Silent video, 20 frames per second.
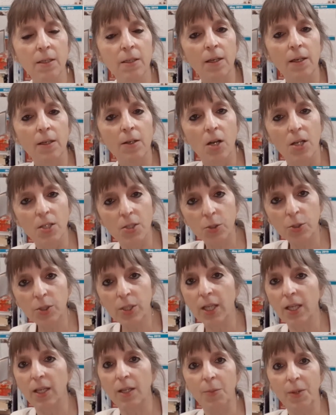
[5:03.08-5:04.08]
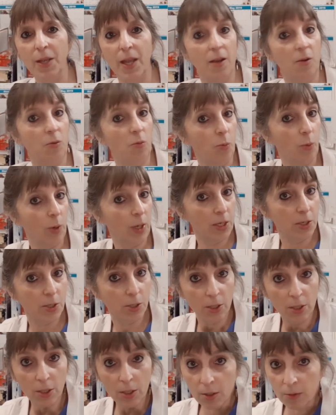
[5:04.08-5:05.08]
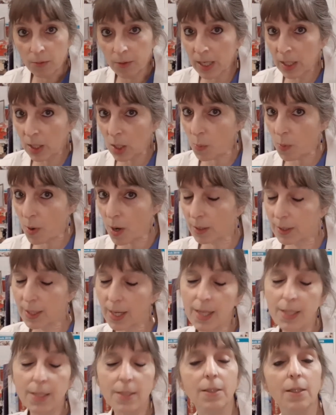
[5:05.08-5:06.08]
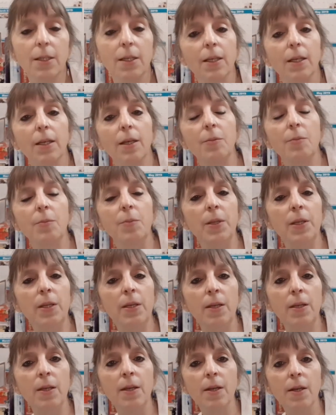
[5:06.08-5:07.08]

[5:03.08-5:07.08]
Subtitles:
concert. It can be a winter radio broadcast. It can be,